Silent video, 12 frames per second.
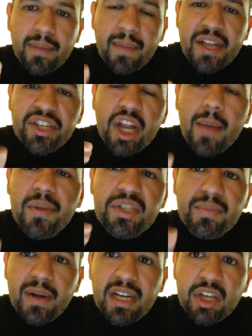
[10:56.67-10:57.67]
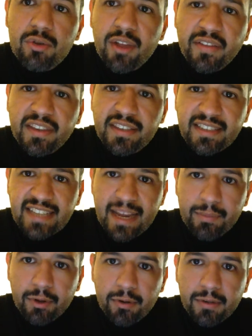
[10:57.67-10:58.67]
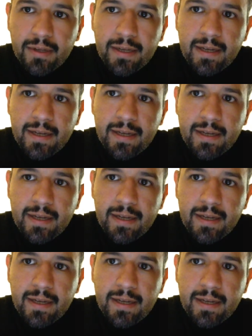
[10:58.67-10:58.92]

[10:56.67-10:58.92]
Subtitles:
Imagine how much money you left on the table.